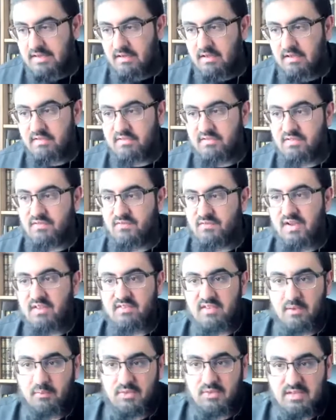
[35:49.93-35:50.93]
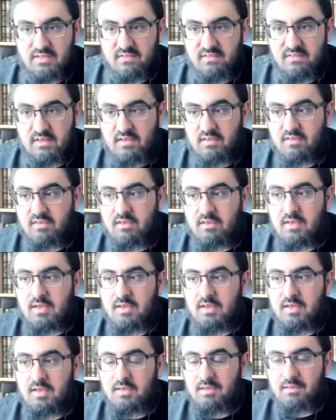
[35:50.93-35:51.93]
last advice I would give is
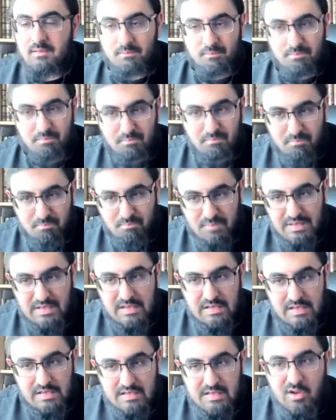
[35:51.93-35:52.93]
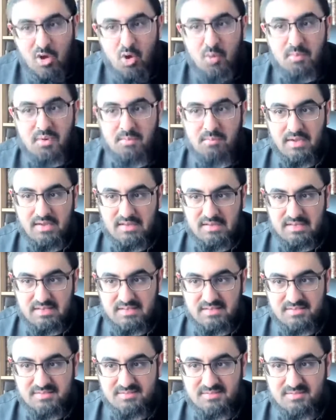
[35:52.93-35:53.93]
be a little
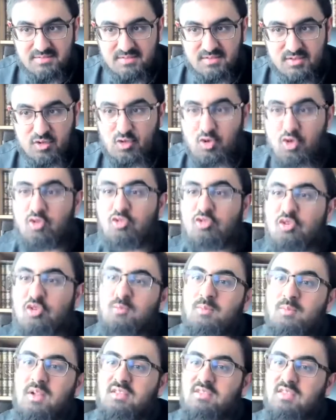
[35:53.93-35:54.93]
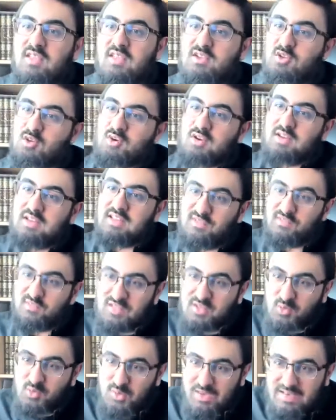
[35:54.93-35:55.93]
open-minded. Not so much that you're a leaf
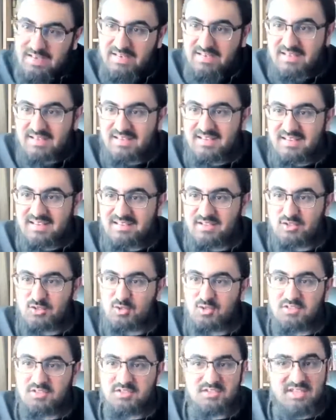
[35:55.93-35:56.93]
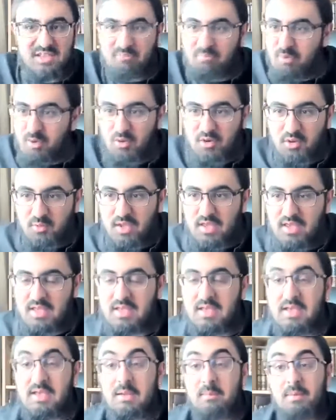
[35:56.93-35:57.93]
in the wind, that you'll just get blown
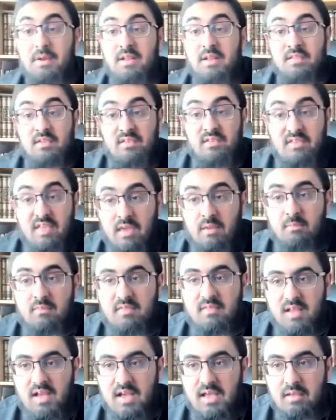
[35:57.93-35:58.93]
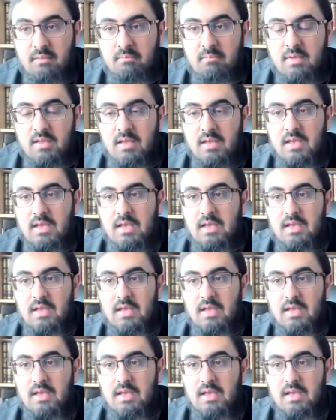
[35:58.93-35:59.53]
away, but at the same time,